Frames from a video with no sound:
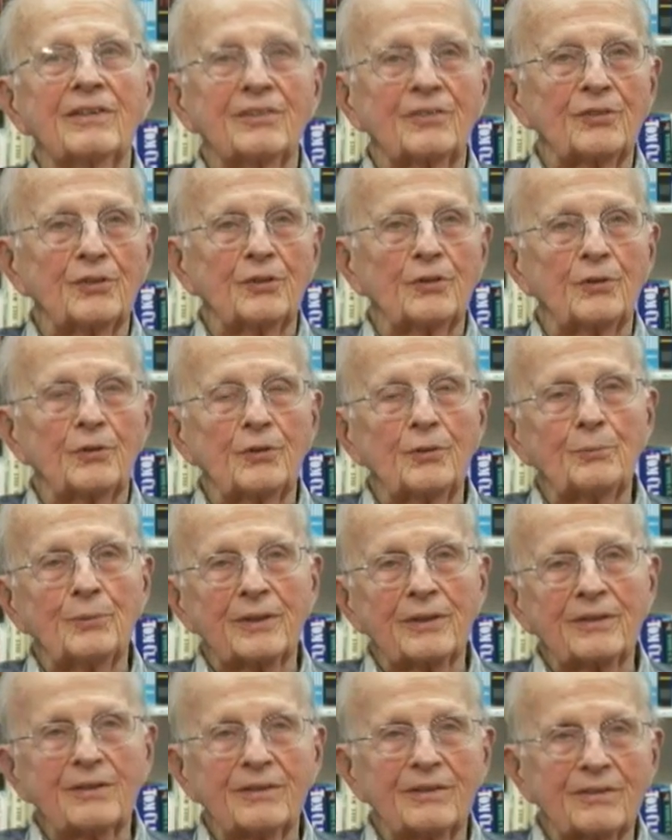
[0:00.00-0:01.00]
surgery,
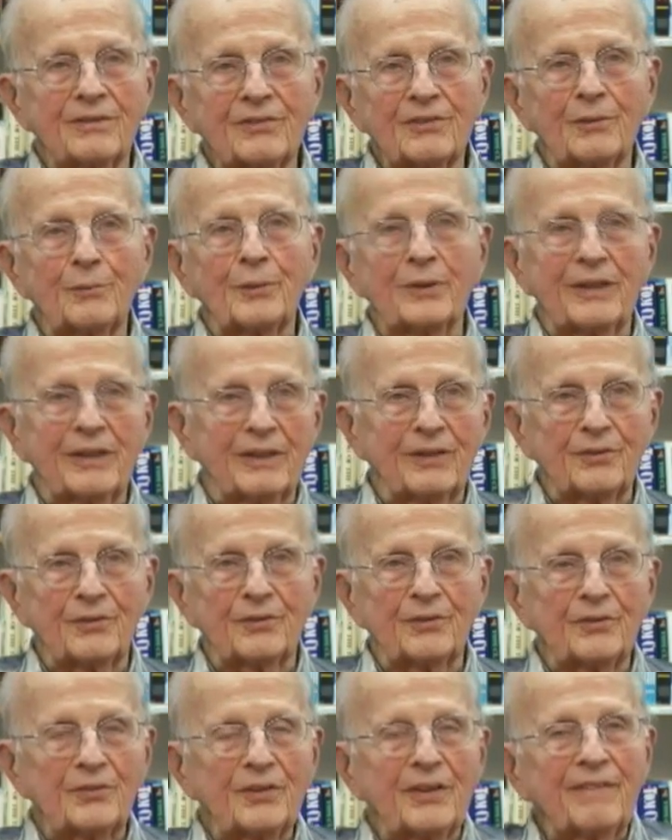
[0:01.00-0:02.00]
but somebody
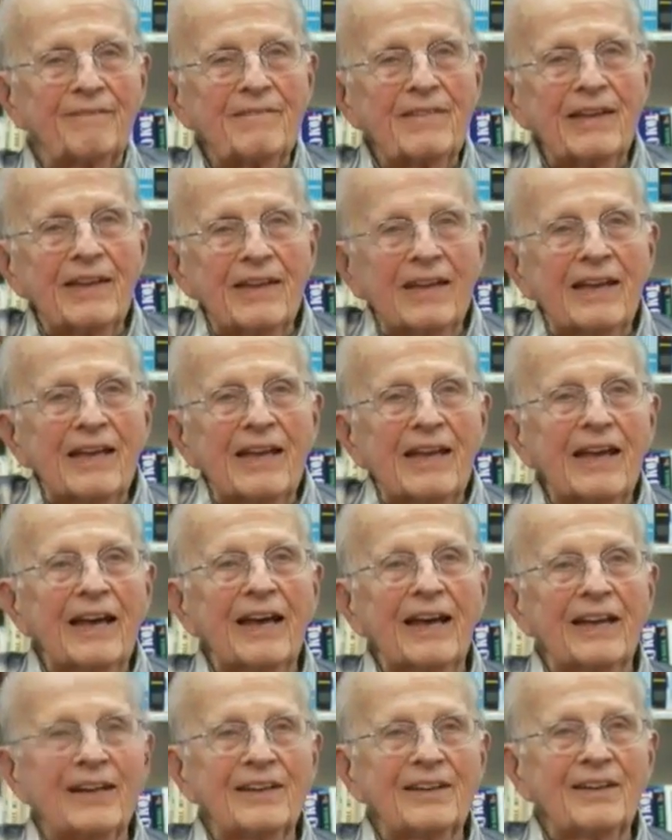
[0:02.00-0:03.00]
else's.
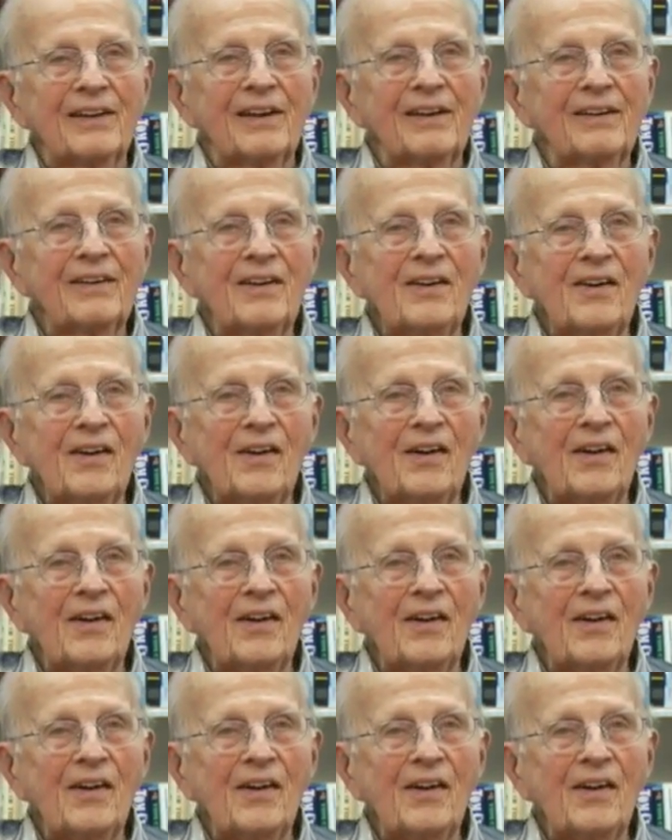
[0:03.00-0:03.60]
And the